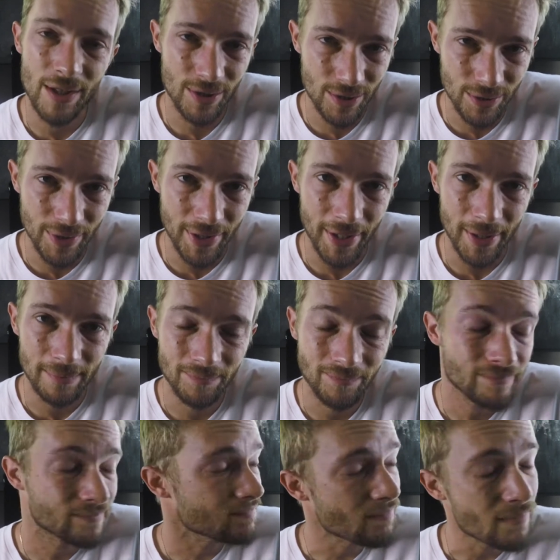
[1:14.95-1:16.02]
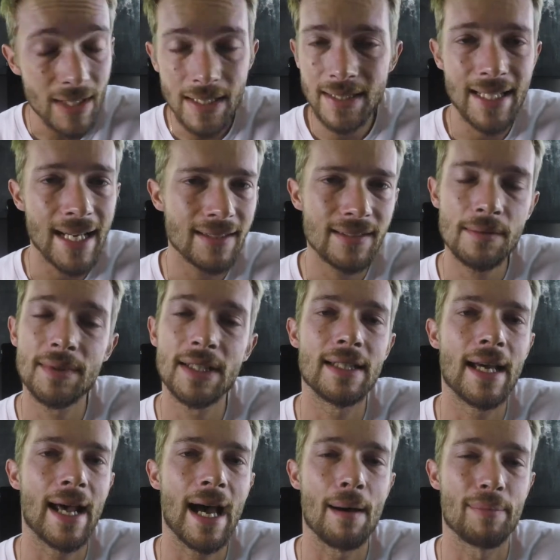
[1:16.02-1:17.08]
Studio. That's something
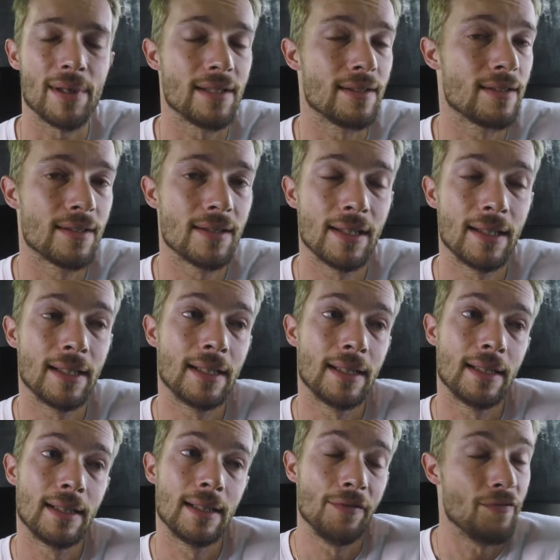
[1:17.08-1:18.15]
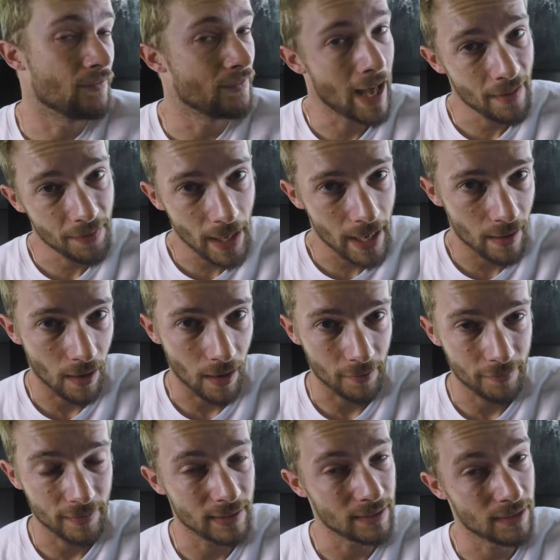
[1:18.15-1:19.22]
that happens not that
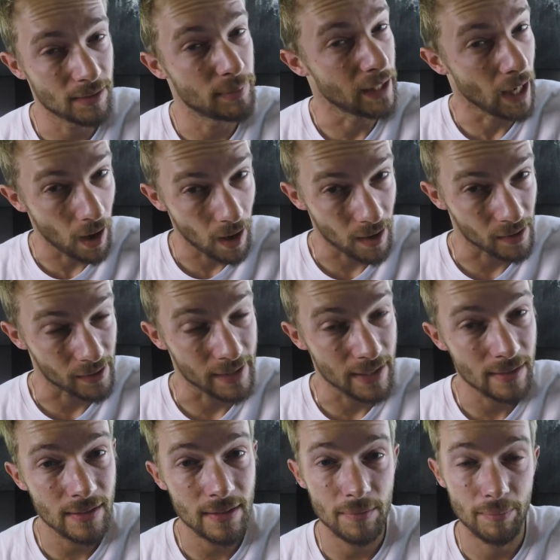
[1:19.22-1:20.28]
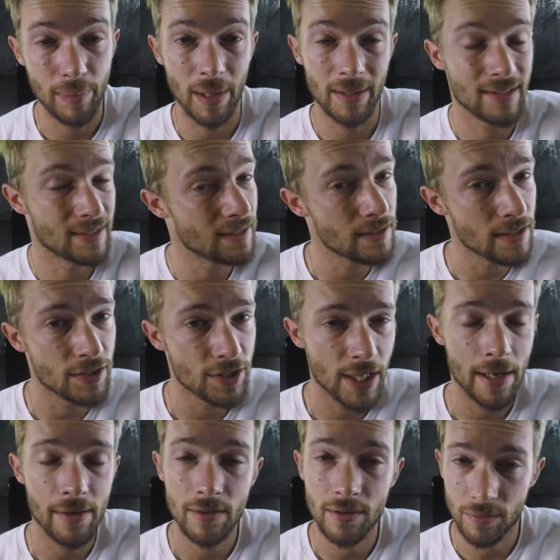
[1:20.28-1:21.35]
often, to be honest, but since his
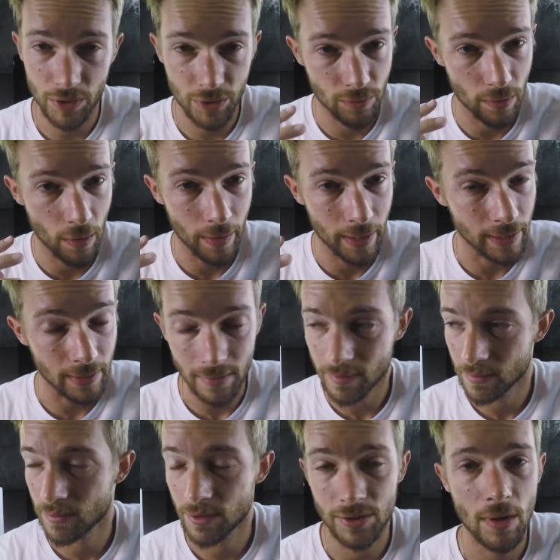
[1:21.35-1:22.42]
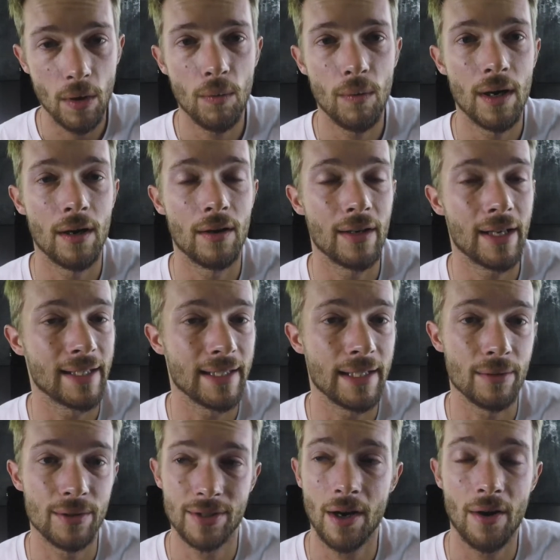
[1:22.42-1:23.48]
channel was growing so well and he
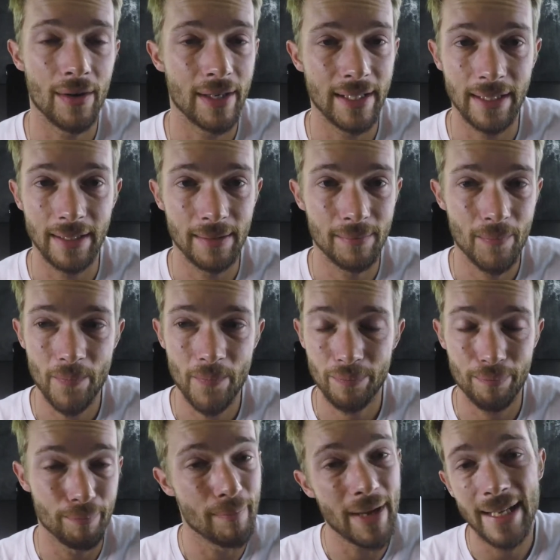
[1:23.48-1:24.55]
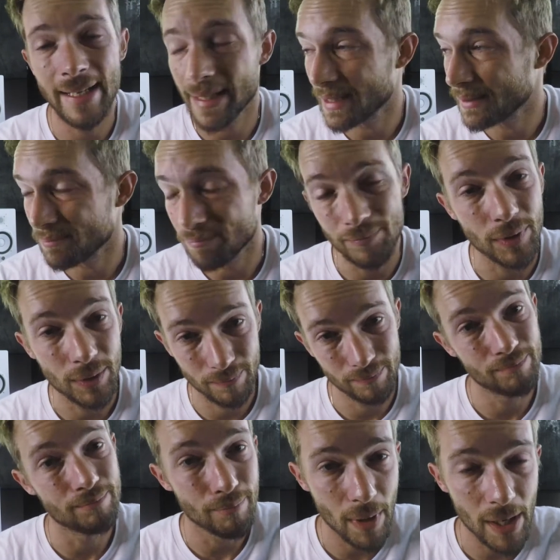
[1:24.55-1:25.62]
was already making
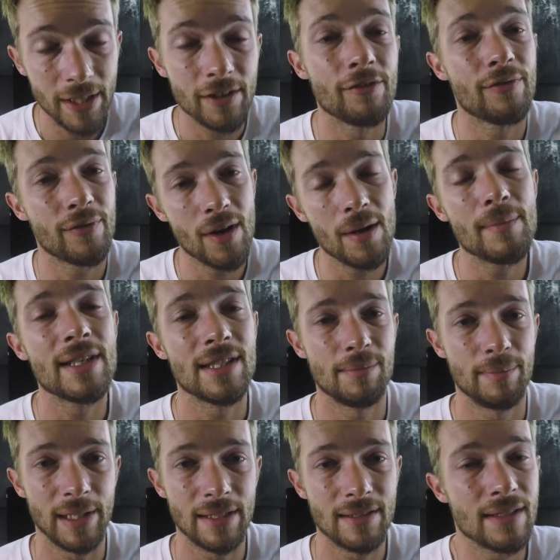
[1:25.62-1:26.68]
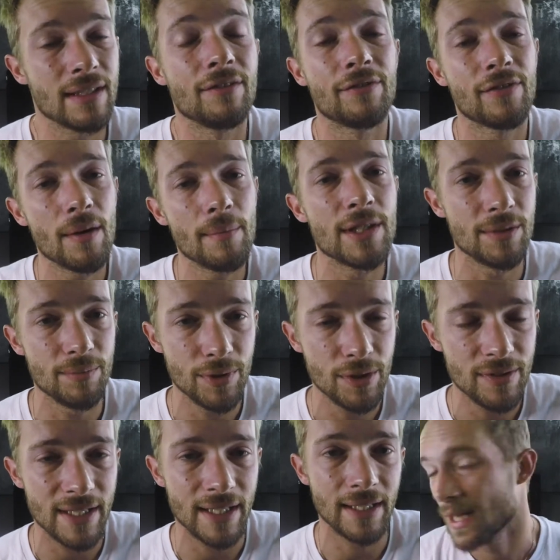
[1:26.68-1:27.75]
money from his beats and from his
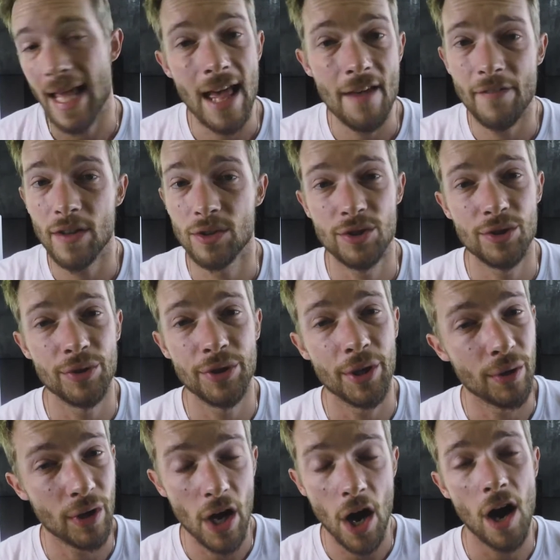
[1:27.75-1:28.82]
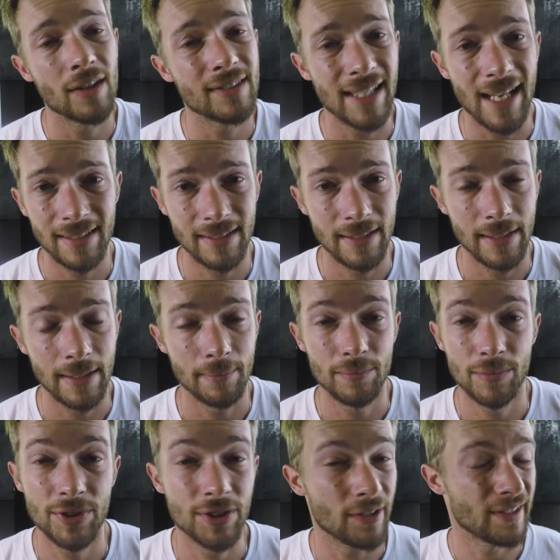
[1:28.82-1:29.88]
music, FL Studio contacted him,
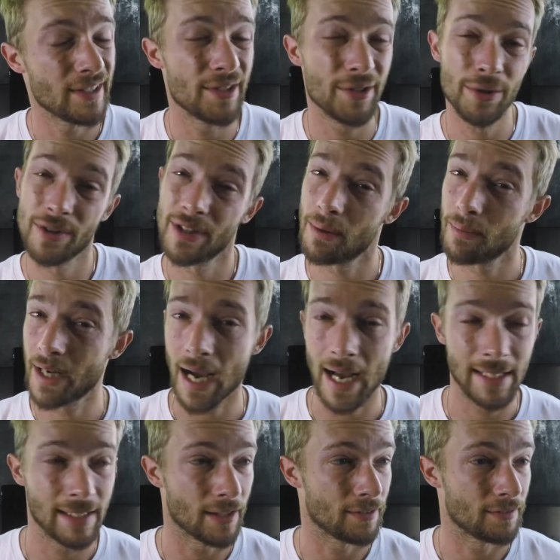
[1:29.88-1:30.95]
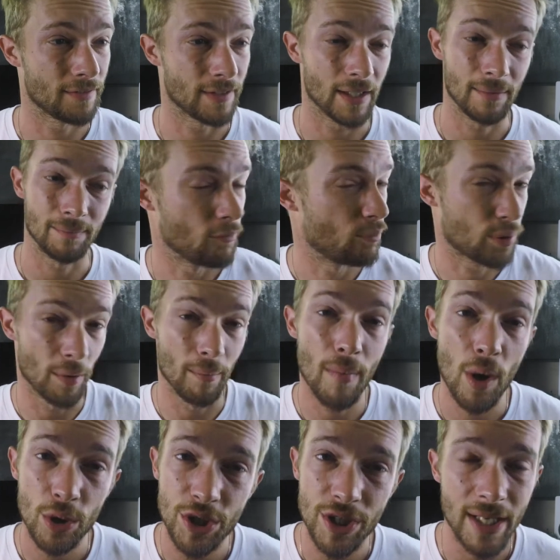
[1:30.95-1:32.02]
certainly to do some kind of
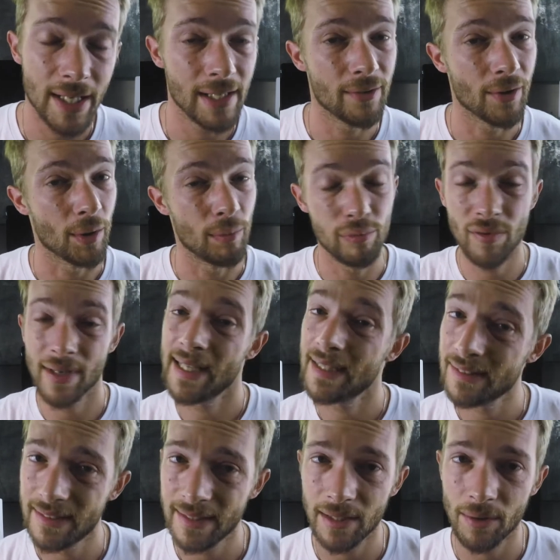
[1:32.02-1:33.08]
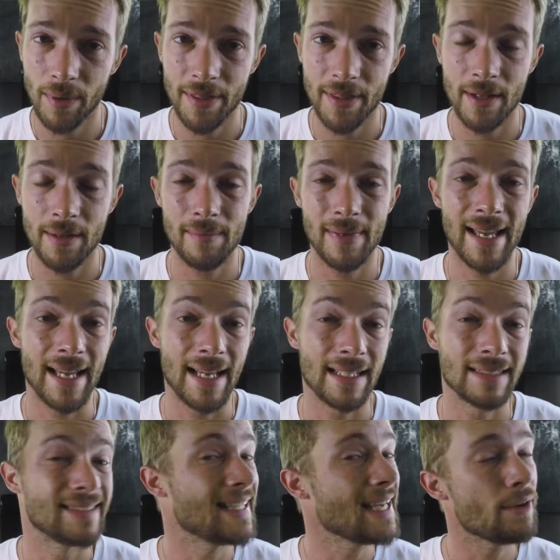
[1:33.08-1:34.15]
promotion or brand deal with him, and
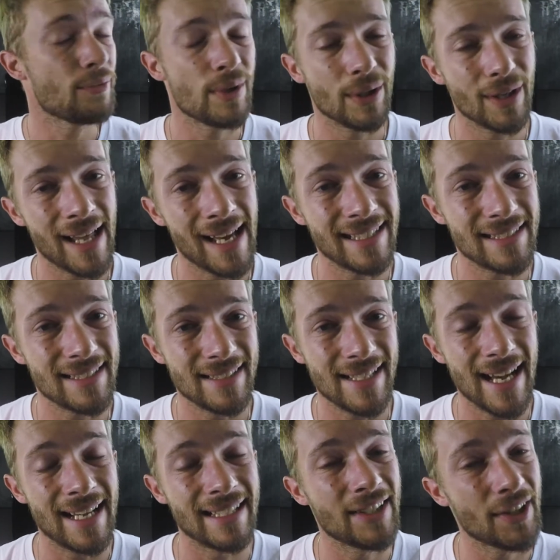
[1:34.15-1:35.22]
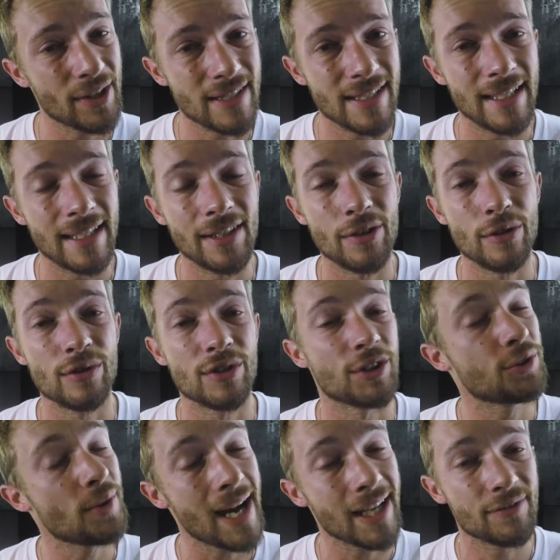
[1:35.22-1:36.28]
they realized that Curtis King used the
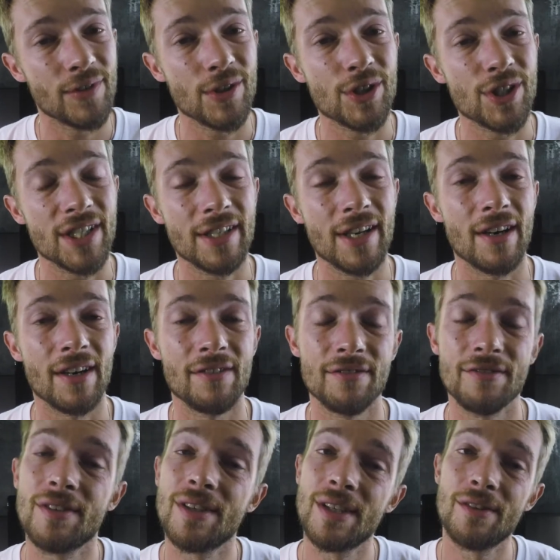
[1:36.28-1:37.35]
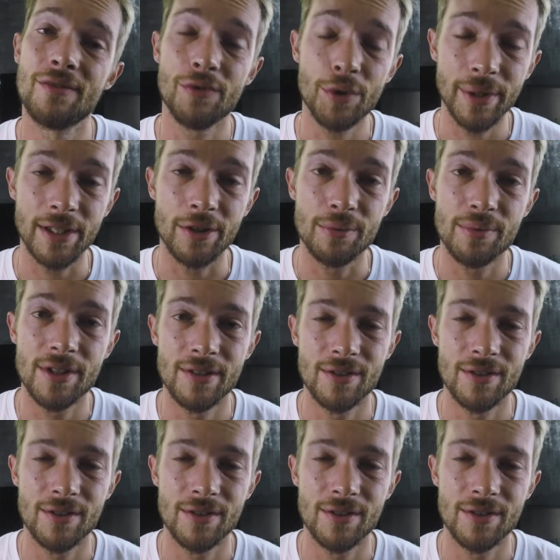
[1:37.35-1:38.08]
cracked version of Fruity Loops.